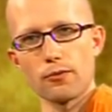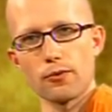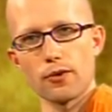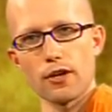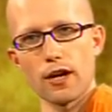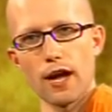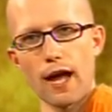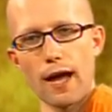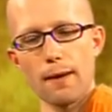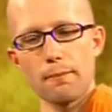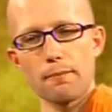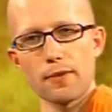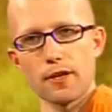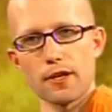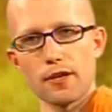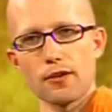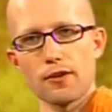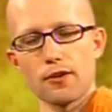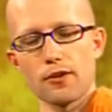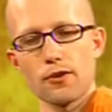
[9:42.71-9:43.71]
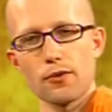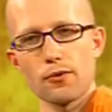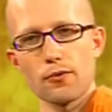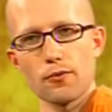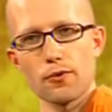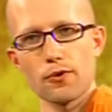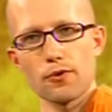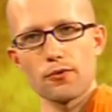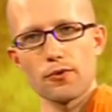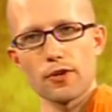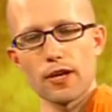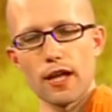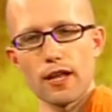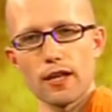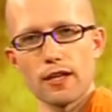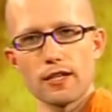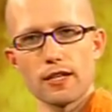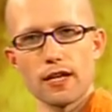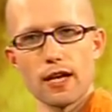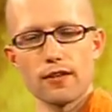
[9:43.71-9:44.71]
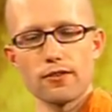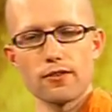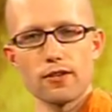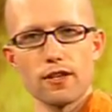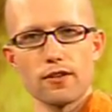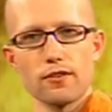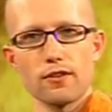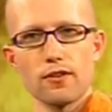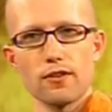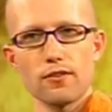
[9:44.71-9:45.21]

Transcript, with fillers: We're happy with reality as it is.